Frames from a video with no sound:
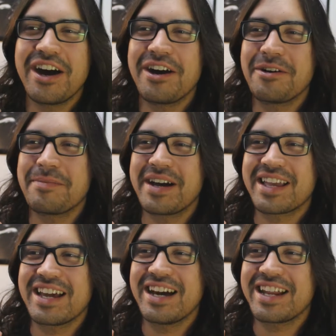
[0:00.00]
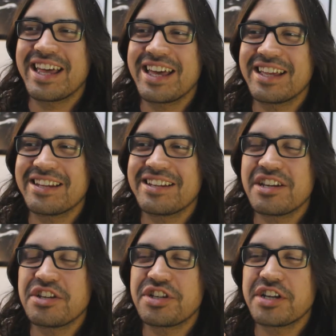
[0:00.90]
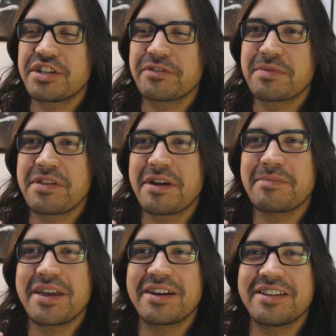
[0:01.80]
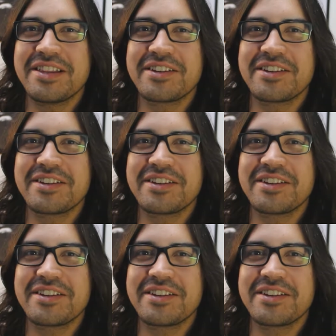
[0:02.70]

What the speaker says: Oh my god, and judging from the thumbnail,